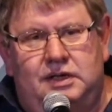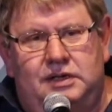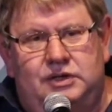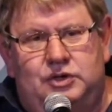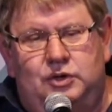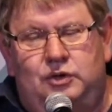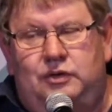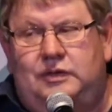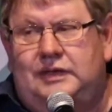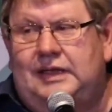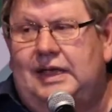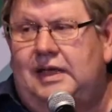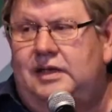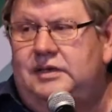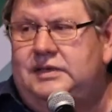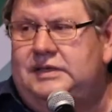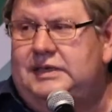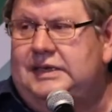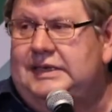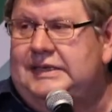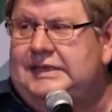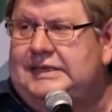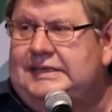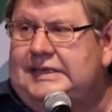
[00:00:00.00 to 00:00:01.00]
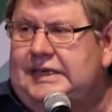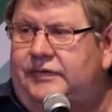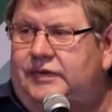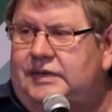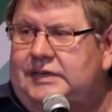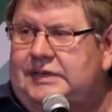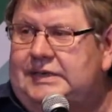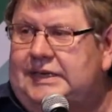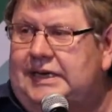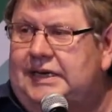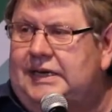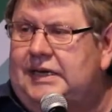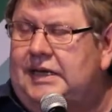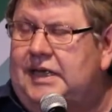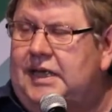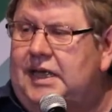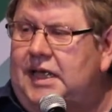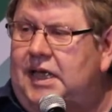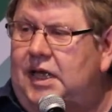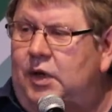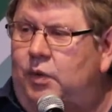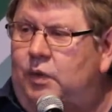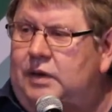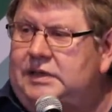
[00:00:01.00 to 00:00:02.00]
2017
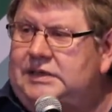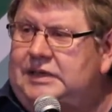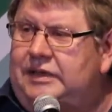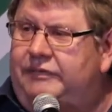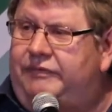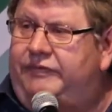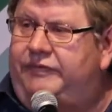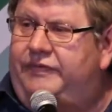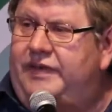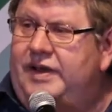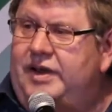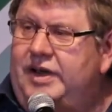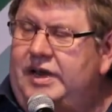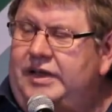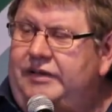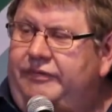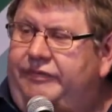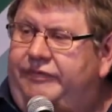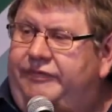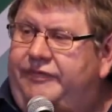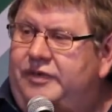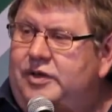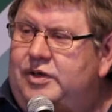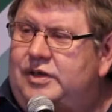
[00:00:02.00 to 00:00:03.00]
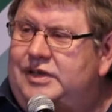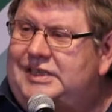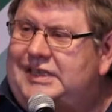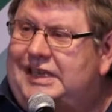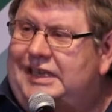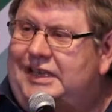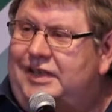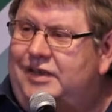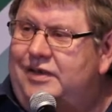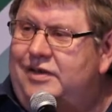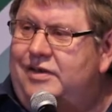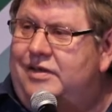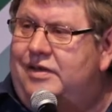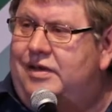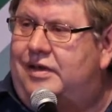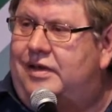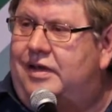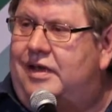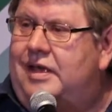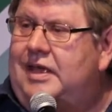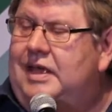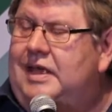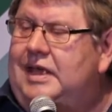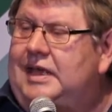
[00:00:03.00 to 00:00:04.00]
was the very first
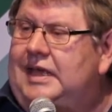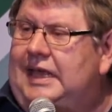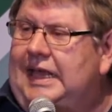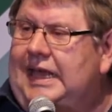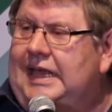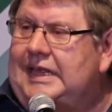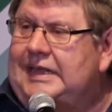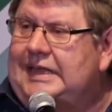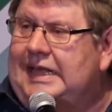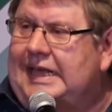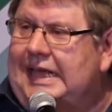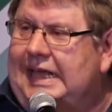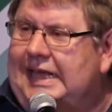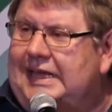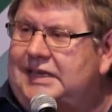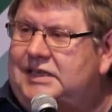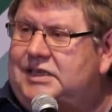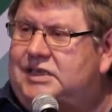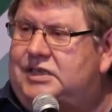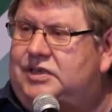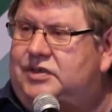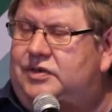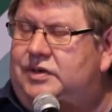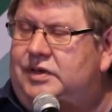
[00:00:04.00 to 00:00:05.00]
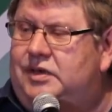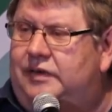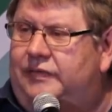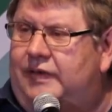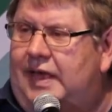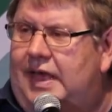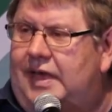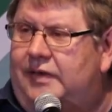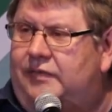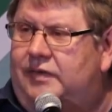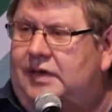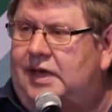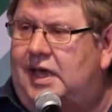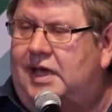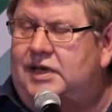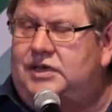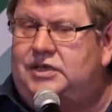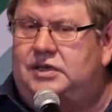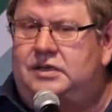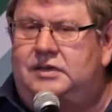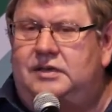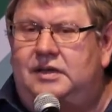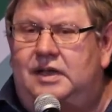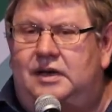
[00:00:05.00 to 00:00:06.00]
year in the history of
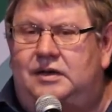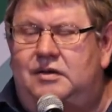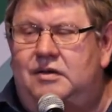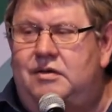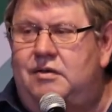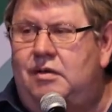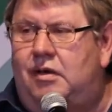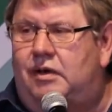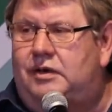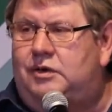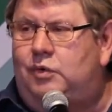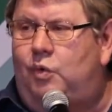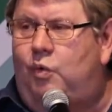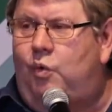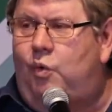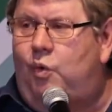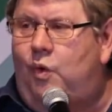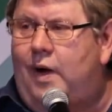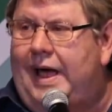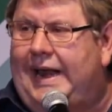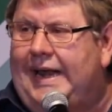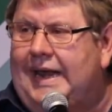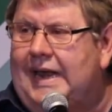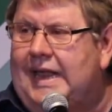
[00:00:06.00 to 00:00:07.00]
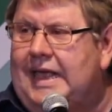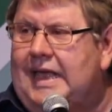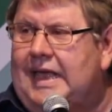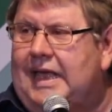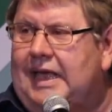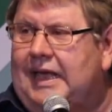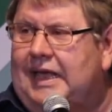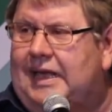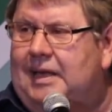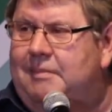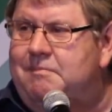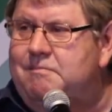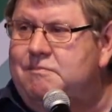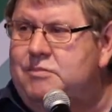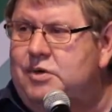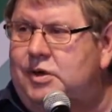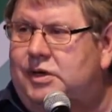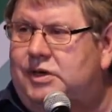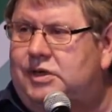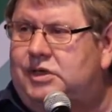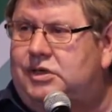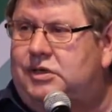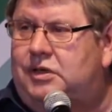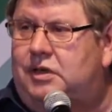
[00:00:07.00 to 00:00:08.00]
aviation that not one
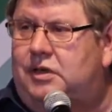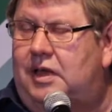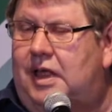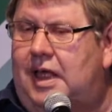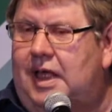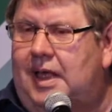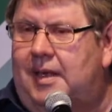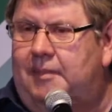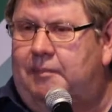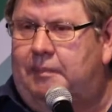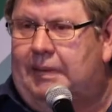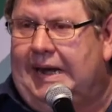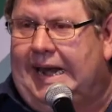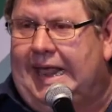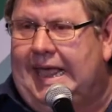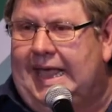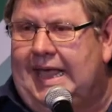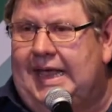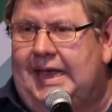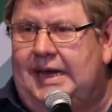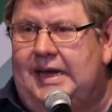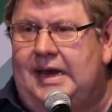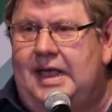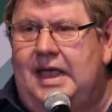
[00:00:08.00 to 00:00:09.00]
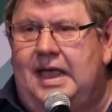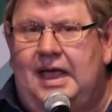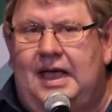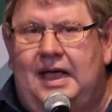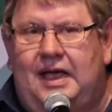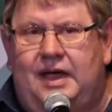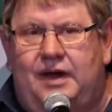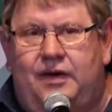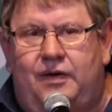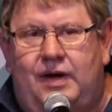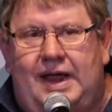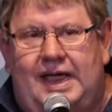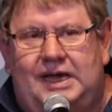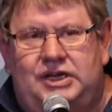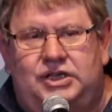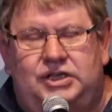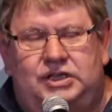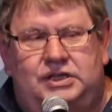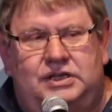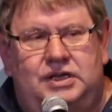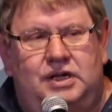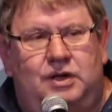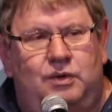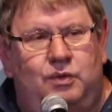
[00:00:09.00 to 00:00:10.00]
commercial plane
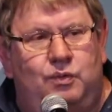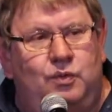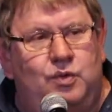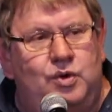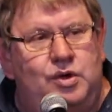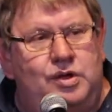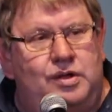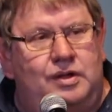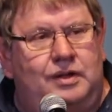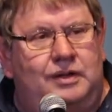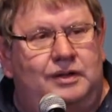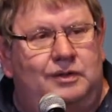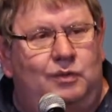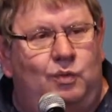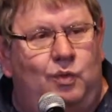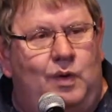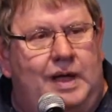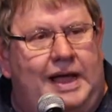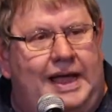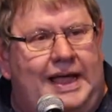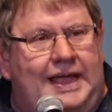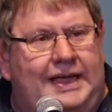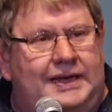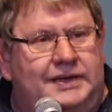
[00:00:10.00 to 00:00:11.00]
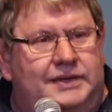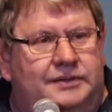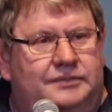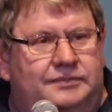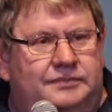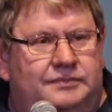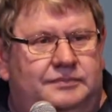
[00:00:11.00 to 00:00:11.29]
crashed worldwide.